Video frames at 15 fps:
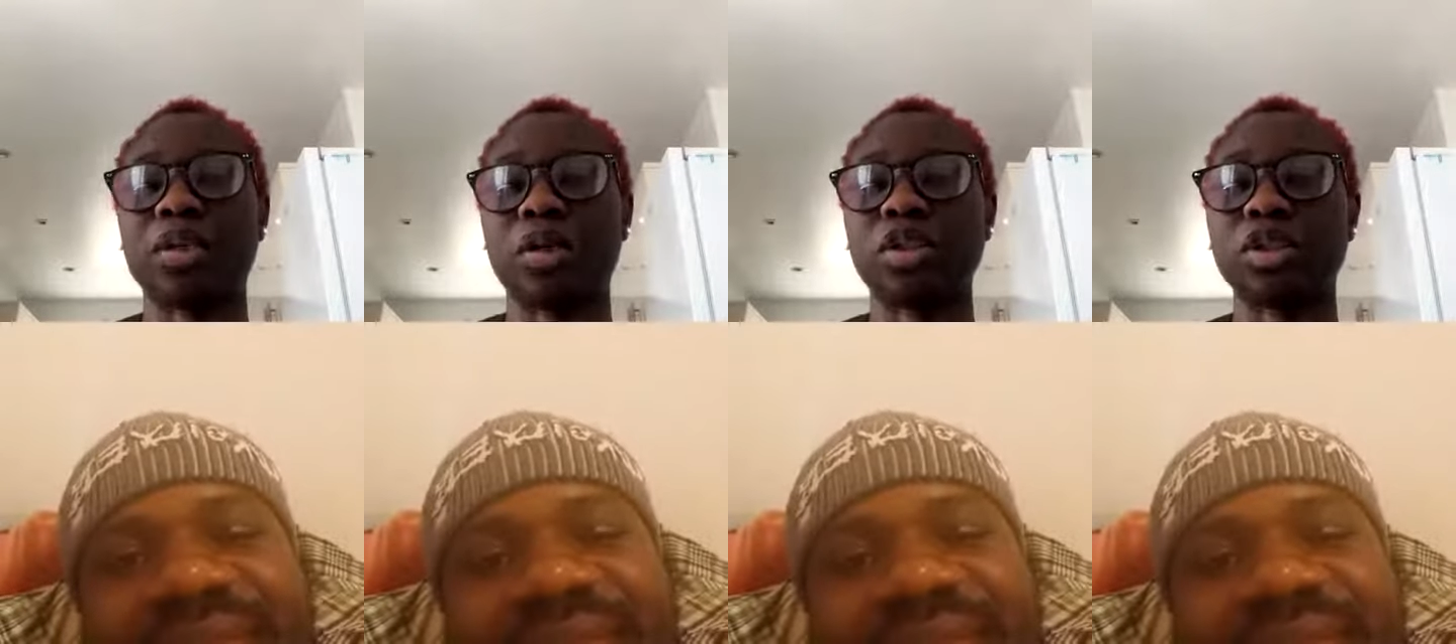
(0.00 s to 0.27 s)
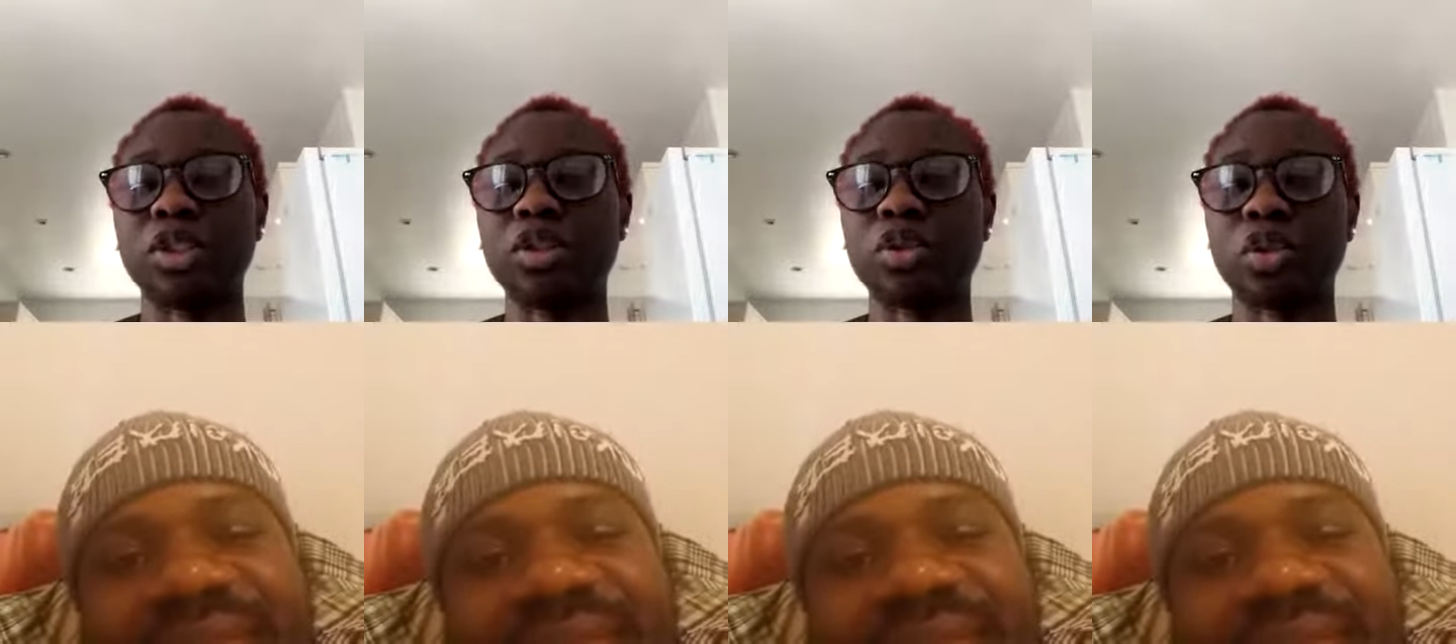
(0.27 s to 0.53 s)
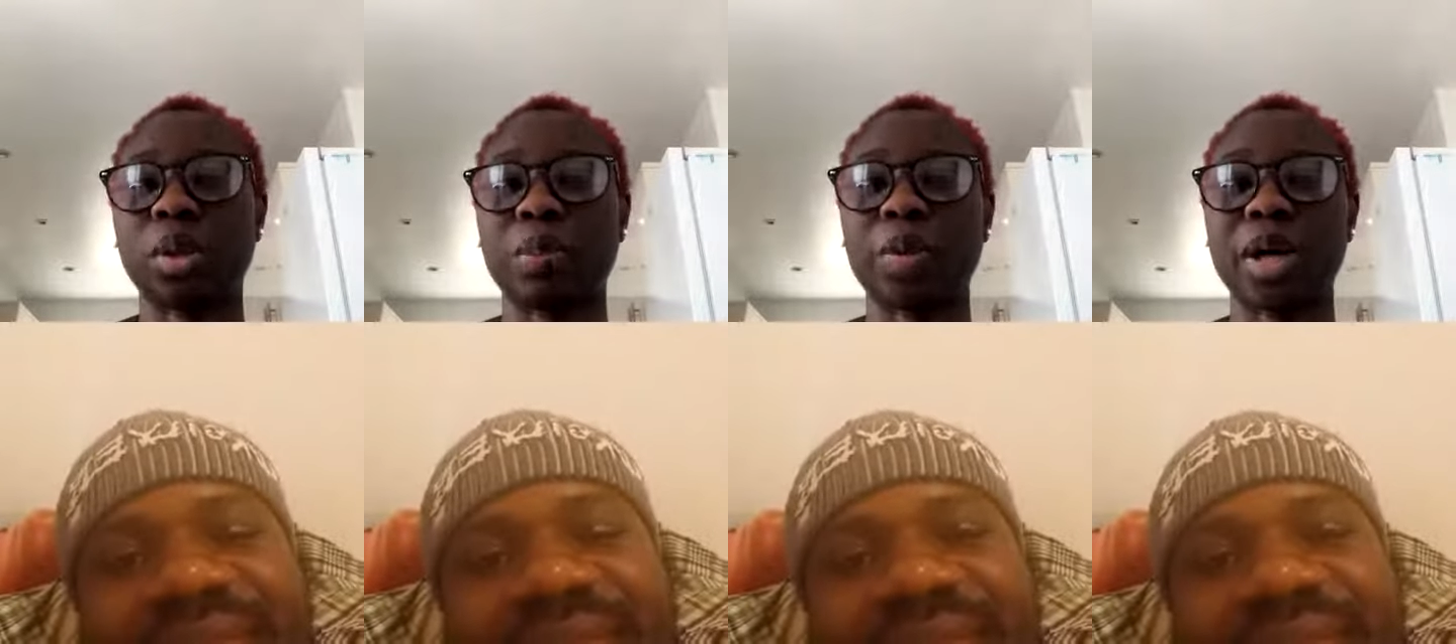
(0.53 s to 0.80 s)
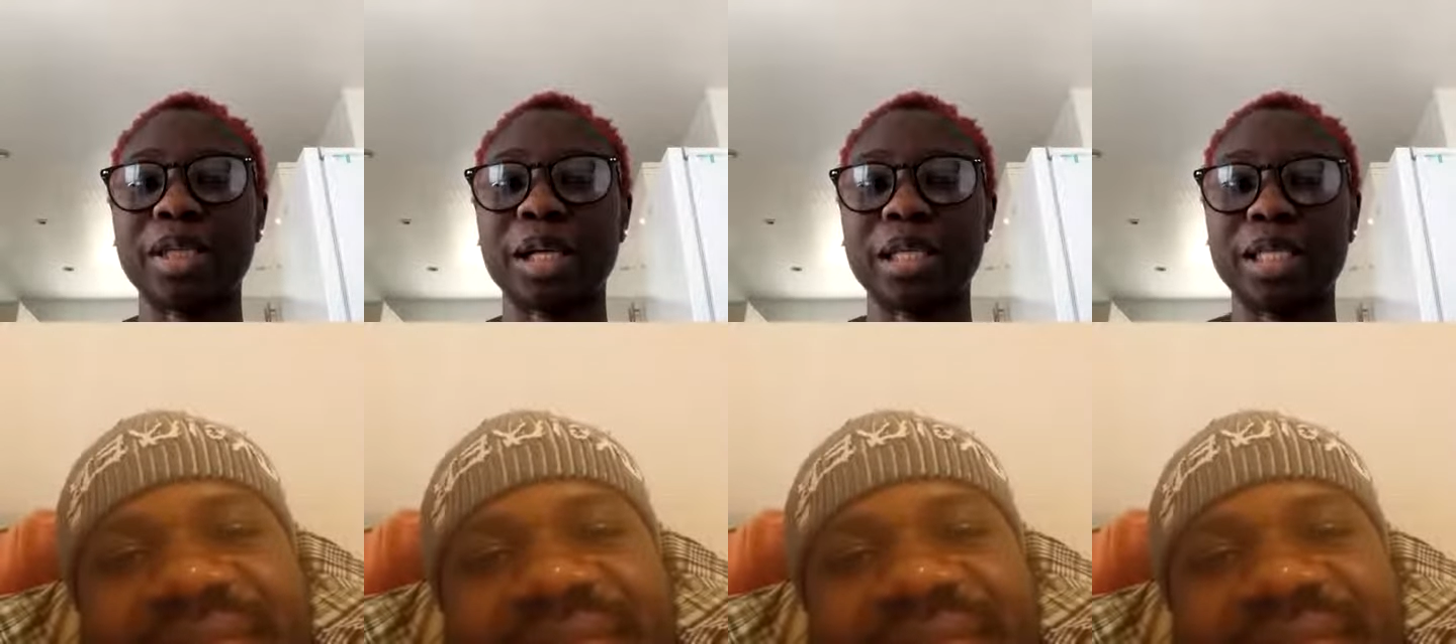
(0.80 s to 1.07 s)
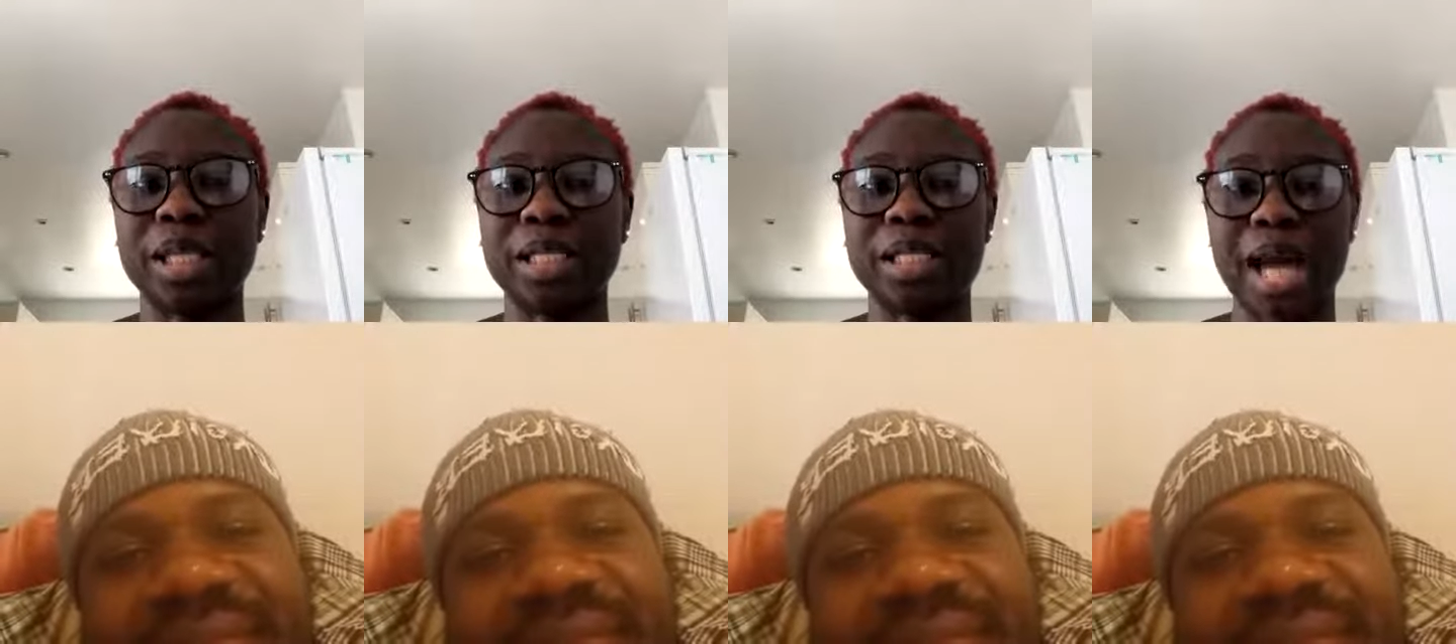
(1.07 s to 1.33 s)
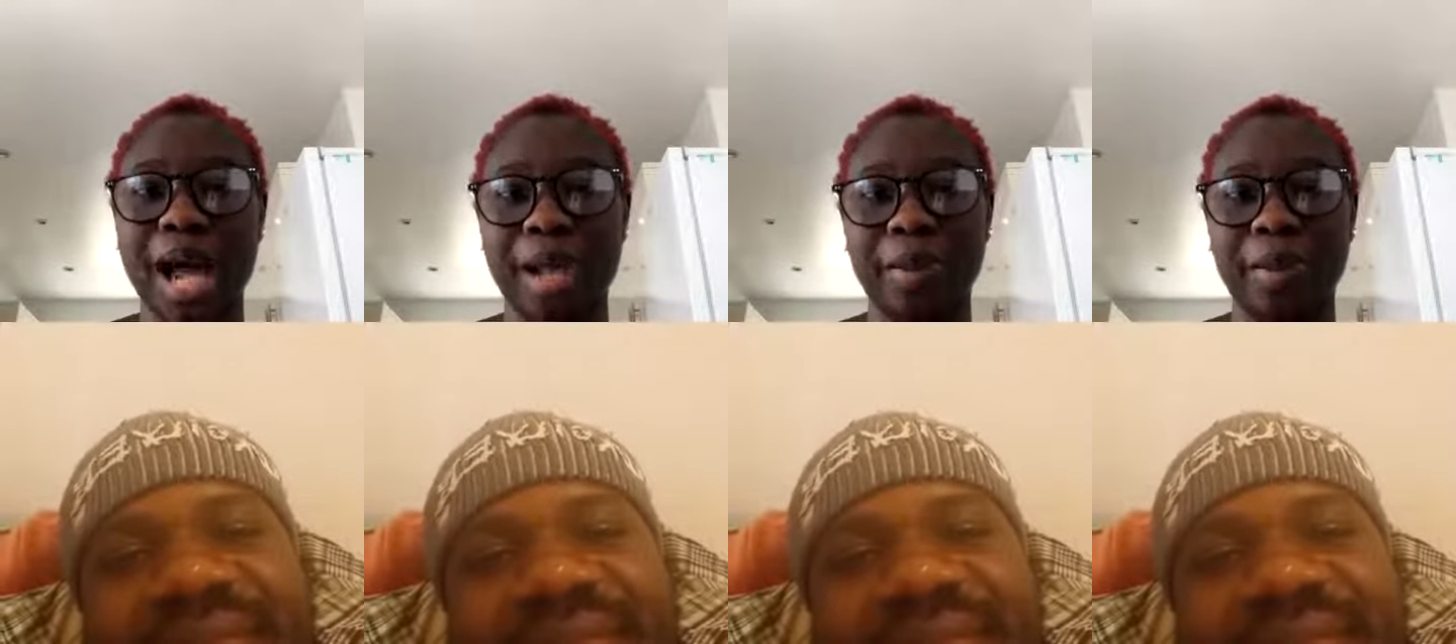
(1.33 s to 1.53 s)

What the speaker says: until to the point that they died.